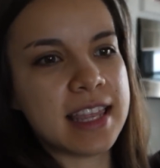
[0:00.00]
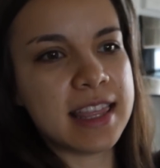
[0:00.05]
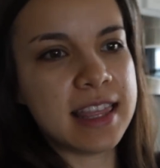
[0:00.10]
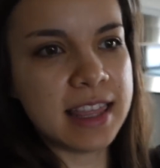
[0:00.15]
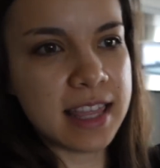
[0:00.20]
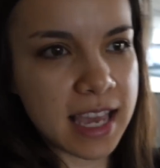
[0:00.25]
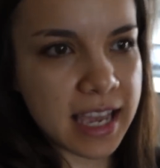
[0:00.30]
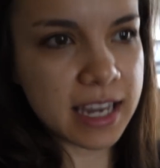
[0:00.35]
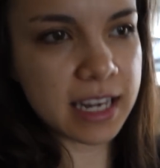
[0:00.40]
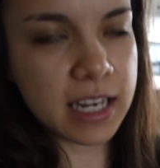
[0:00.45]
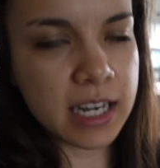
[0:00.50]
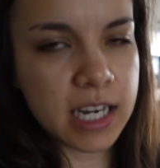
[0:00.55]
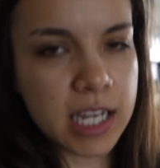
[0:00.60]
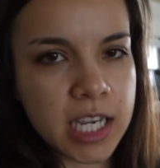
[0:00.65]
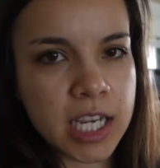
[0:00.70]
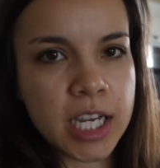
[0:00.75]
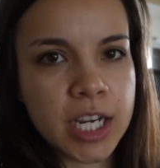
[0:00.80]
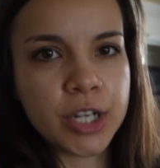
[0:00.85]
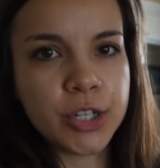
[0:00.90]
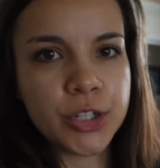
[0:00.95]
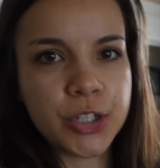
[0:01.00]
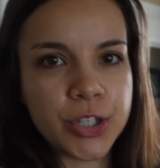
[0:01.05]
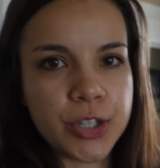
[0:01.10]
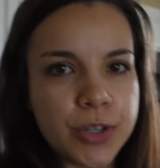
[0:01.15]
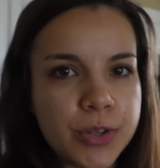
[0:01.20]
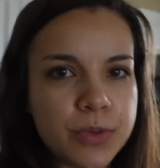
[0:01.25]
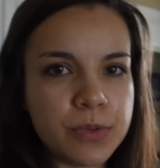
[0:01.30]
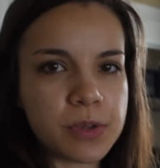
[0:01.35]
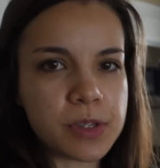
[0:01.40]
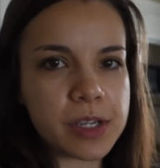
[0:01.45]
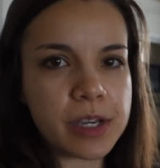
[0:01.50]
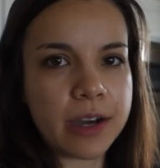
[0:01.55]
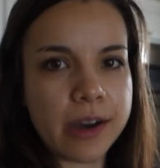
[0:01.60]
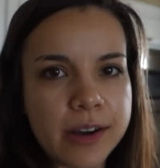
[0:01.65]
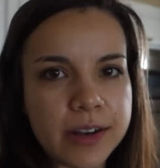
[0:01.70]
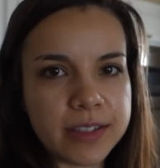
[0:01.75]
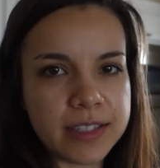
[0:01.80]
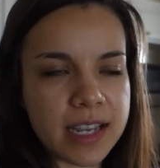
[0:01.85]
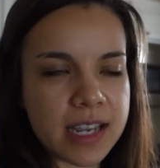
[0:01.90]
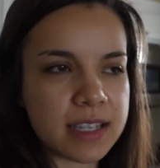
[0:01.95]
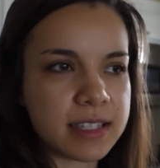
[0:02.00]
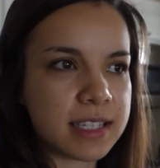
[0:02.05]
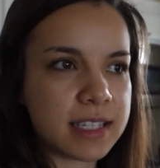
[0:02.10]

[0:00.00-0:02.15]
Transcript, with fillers: then shoot all day